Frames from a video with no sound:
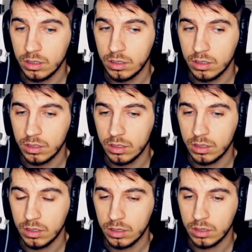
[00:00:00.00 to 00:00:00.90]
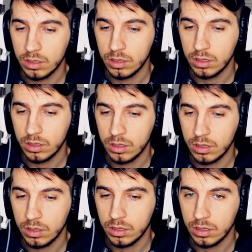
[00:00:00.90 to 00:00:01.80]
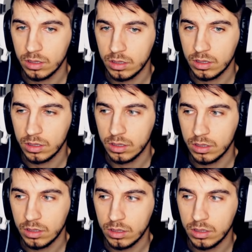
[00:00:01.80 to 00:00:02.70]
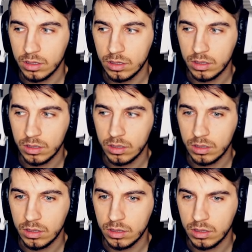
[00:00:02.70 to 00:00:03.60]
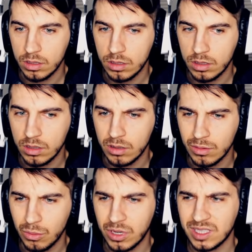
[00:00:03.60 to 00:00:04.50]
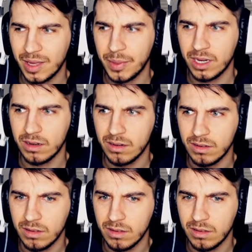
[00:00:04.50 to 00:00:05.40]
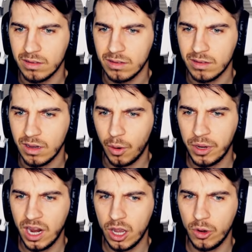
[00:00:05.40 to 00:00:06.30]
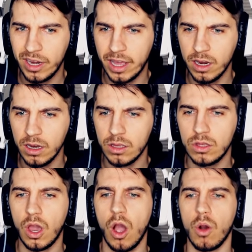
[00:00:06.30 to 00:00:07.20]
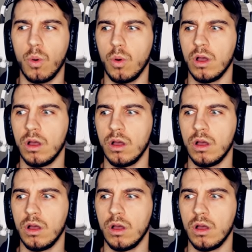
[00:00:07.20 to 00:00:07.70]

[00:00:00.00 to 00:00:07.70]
I need like privacy to talk to him. Sorry. What does that mean? Are we not going in? Yo!